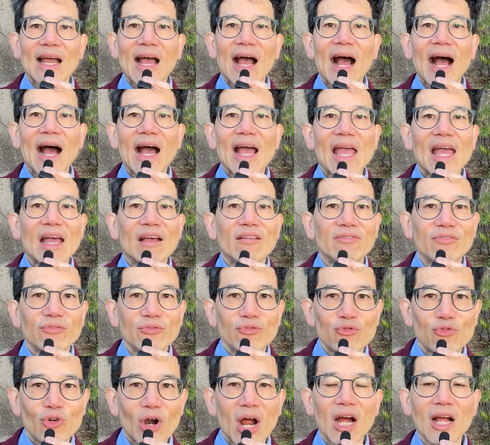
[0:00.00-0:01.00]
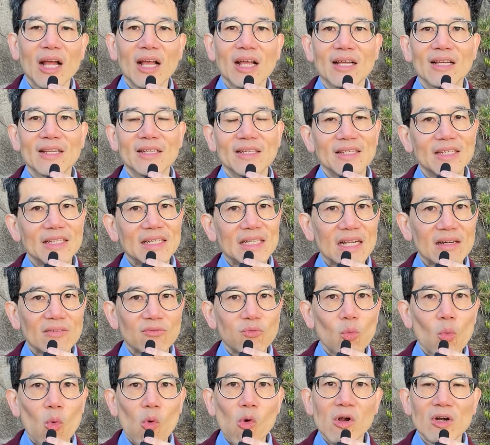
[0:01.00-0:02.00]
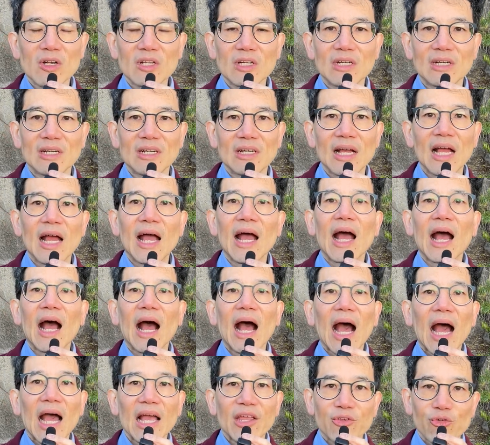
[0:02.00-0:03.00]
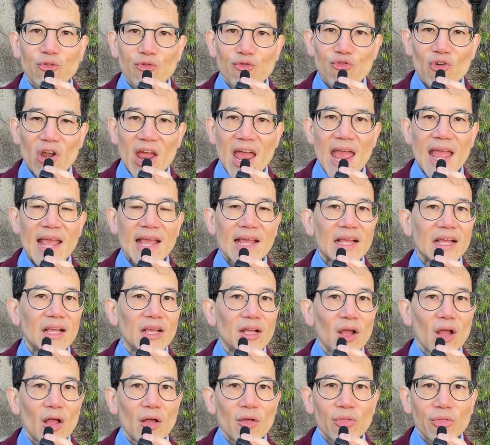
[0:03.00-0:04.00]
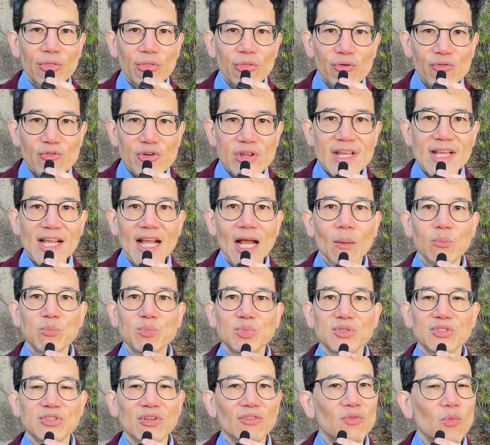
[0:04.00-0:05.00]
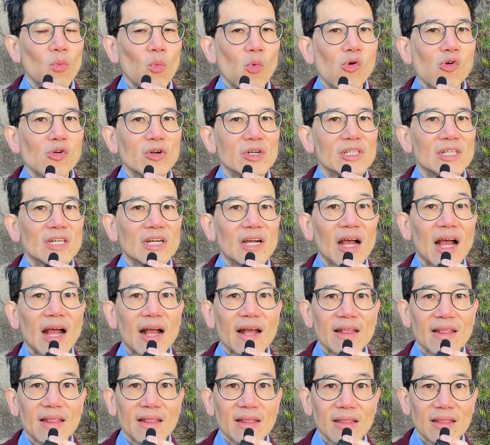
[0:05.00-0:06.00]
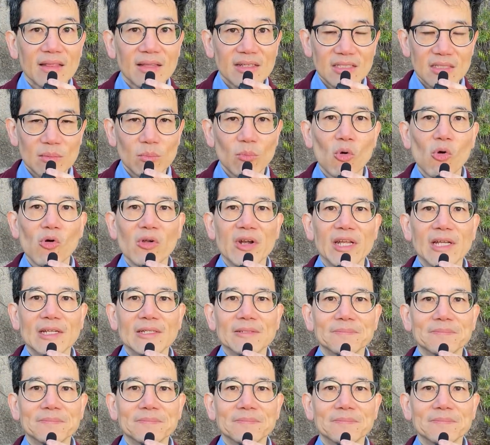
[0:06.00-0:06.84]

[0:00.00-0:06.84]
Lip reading: I have drunk enough water. I drank 3 cups of water this morning.